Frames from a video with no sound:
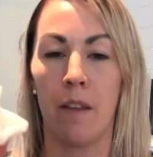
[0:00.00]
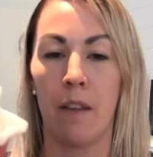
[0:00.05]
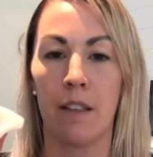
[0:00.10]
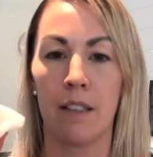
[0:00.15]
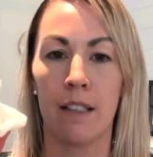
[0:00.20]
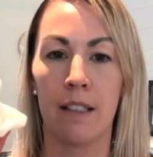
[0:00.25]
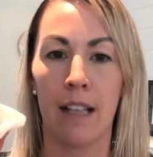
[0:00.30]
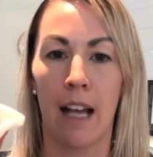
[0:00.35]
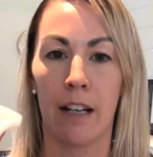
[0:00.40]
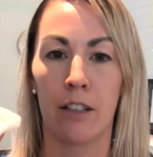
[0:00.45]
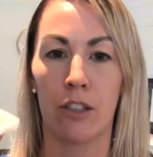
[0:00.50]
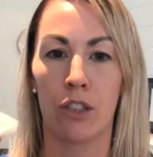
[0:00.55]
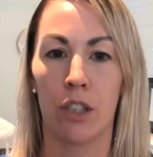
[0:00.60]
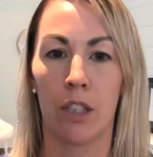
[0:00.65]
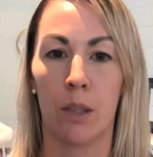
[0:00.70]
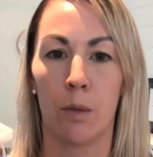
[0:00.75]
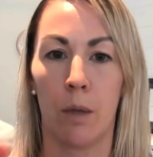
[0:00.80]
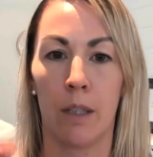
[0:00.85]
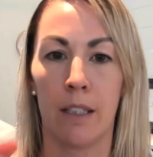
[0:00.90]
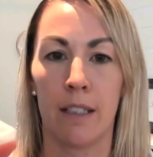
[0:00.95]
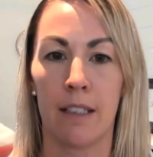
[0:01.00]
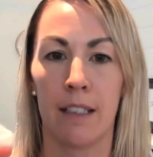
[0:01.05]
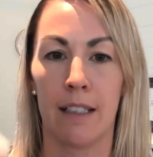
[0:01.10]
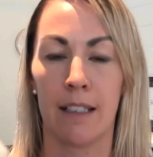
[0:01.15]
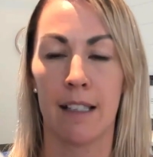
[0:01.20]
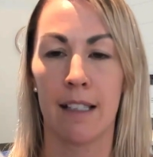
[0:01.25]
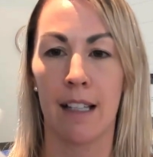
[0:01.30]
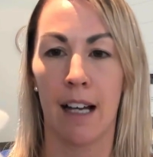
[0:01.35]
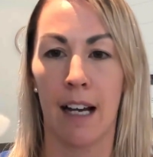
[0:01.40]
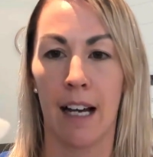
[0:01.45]
This is actually what's
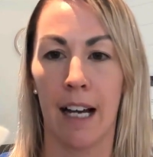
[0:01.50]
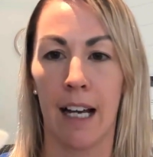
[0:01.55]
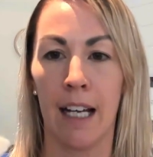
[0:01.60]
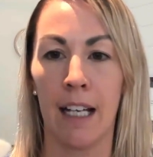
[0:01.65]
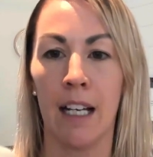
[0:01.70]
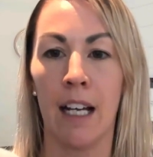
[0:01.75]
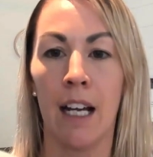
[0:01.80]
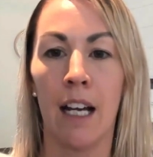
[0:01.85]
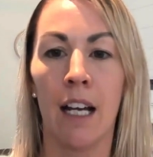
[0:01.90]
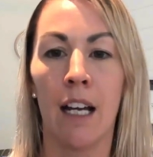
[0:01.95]
inside.